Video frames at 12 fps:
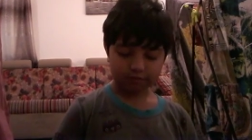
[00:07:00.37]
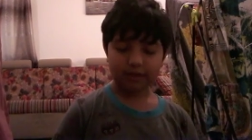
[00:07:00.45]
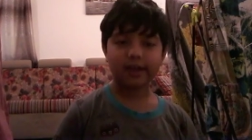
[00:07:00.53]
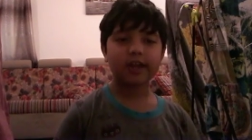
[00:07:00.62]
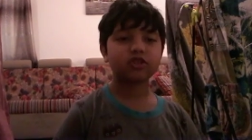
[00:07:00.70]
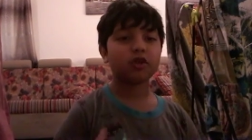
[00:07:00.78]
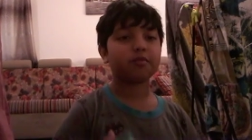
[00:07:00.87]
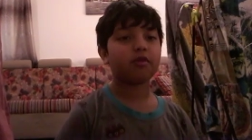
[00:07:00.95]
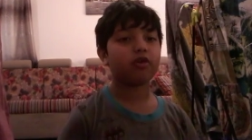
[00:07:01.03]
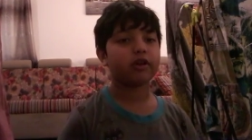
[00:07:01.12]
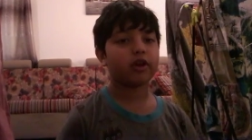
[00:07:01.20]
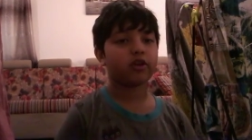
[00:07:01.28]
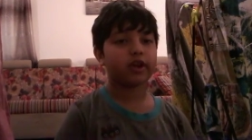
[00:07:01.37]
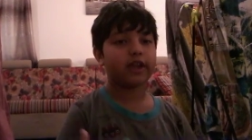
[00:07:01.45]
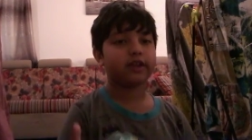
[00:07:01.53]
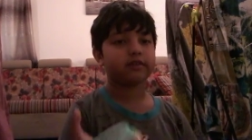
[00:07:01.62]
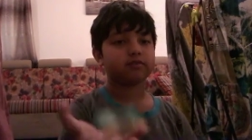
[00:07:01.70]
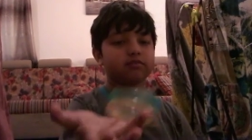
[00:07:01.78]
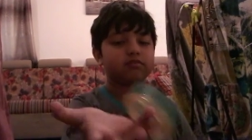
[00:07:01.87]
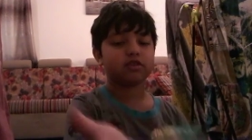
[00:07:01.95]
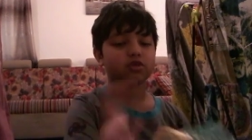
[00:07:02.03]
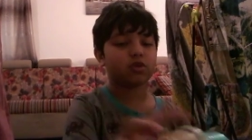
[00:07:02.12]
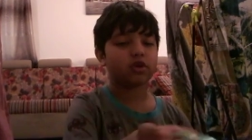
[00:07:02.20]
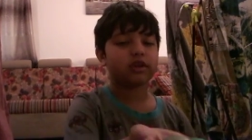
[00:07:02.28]
that's just broken, okay?
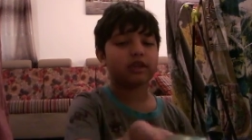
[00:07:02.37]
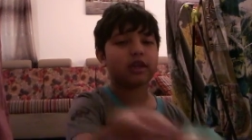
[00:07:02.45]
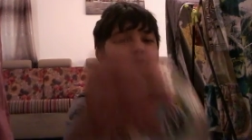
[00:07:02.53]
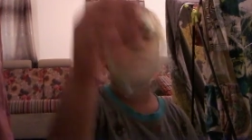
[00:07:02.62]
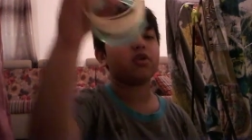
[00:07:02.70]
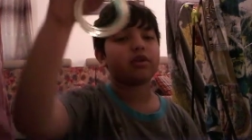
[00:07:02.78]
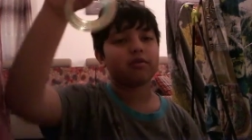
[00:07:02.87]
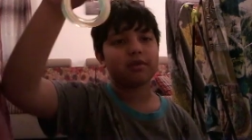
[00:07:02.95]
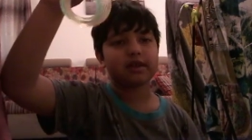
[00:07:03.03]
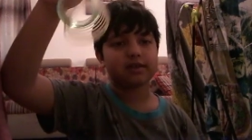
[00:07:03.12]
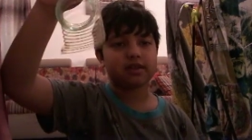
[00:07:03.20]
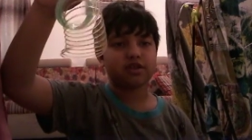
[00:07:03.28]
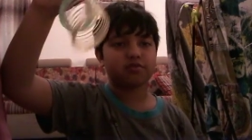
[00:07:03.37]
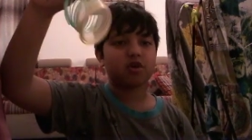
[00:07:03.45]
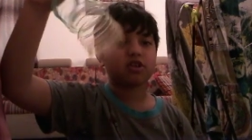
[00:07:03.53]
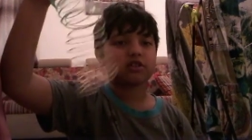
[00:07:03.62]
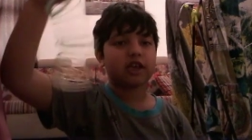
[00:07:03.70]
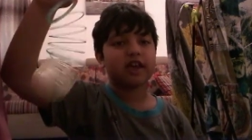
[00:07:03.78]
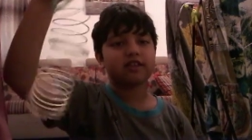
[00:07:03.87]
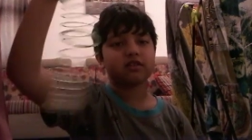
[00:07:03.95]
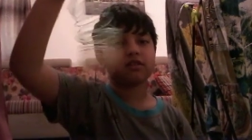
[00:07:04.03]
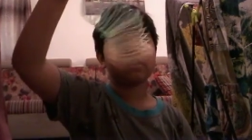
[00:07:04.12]
It's looking like broken because it's small size.